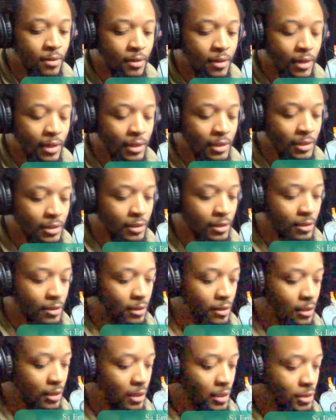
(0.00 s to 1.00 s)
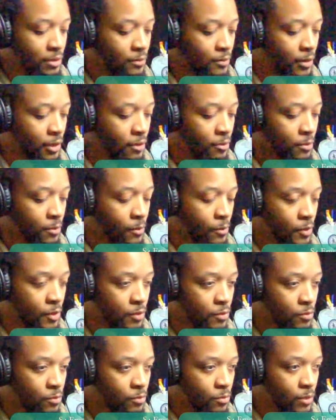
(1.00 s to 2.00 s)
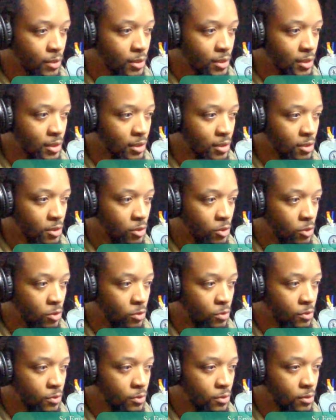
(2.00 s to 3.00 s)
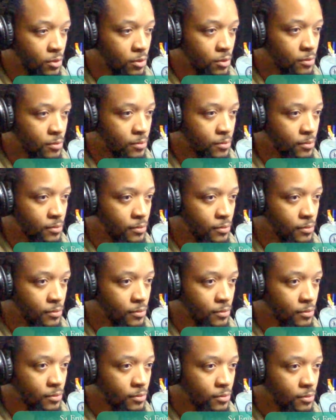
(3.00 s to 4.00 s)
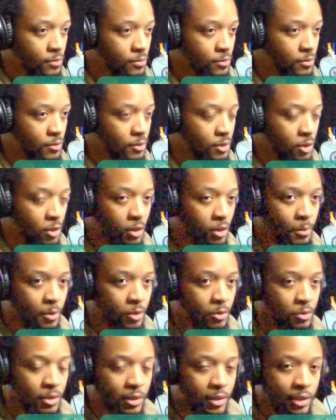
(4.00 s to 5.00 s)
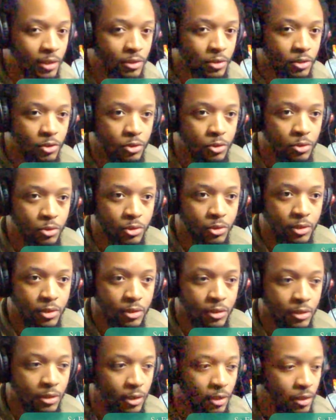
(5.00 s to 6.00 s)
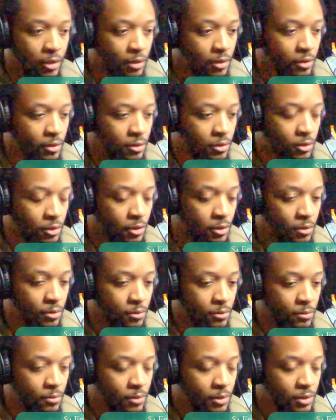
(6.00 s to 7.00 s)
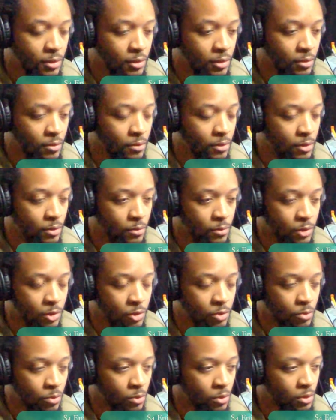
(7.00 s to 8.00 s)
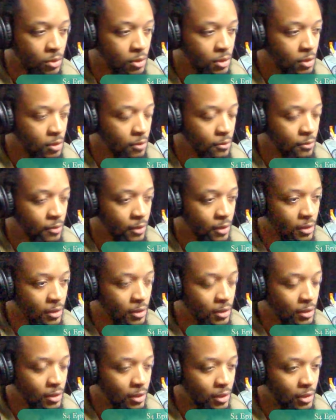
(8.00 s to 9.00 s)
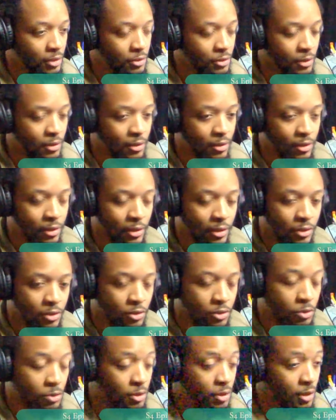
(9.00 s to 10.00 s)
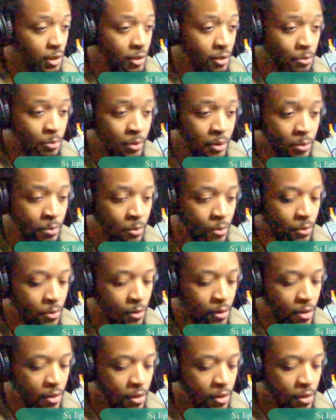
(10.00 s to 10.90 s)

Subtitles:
As a veteran, we took an oath to uphold the Constitution, and we swore to defend this country, the Constitution, and the people.